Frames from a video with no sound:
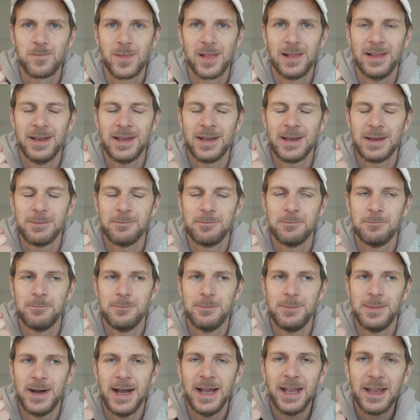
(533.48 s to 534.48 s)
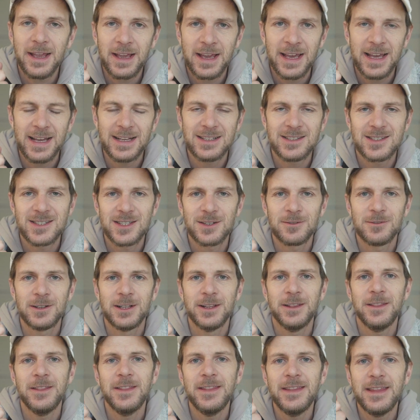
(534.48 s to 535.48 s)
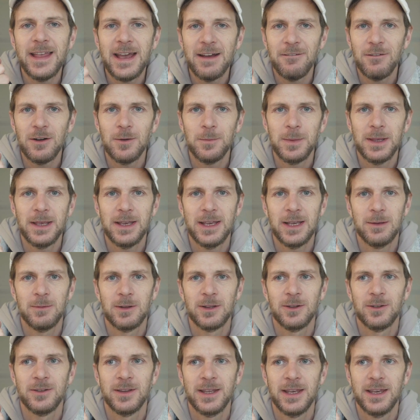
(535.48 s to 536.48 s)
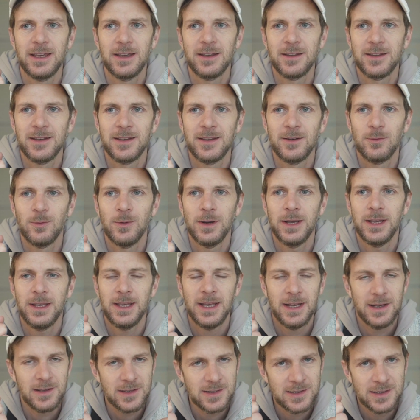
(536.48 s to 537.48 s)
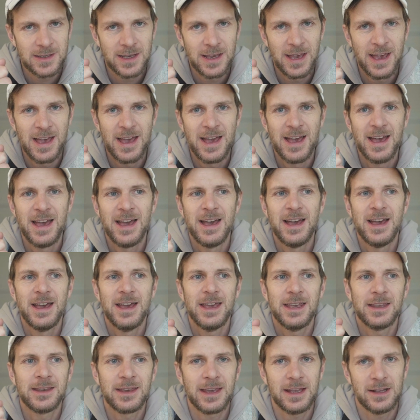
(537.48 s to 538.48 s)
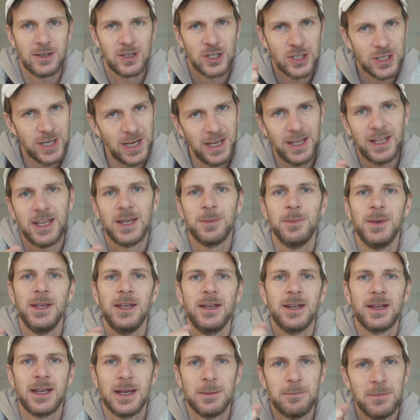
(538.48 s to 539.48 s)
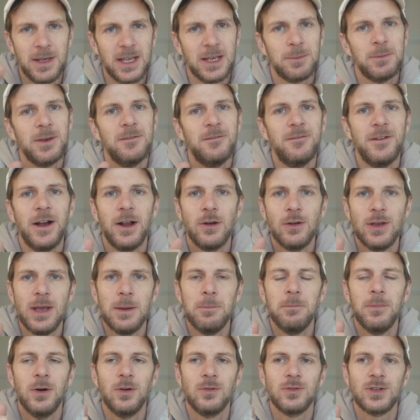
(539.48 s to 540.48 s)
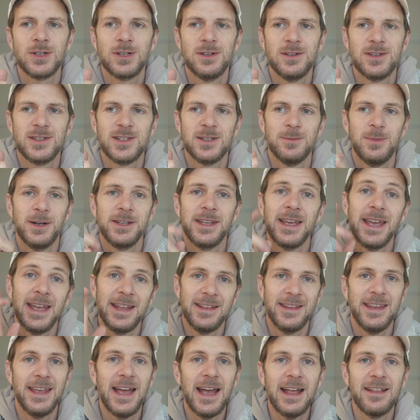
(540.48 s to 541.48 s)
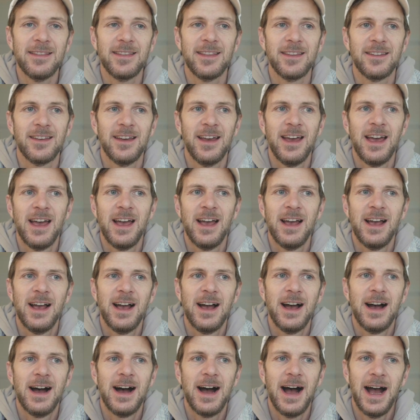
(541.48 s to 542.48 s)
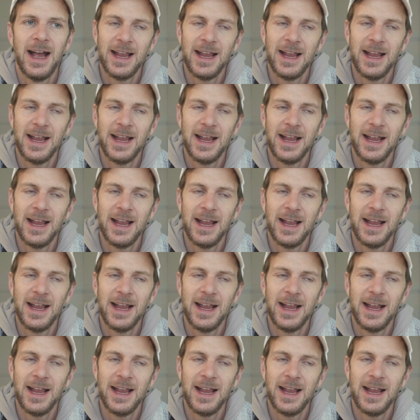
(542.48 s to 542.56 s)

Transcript: Like, my cancer will never be able to take that away. Yes, it can shake me, it can make me very emotional, but in the end,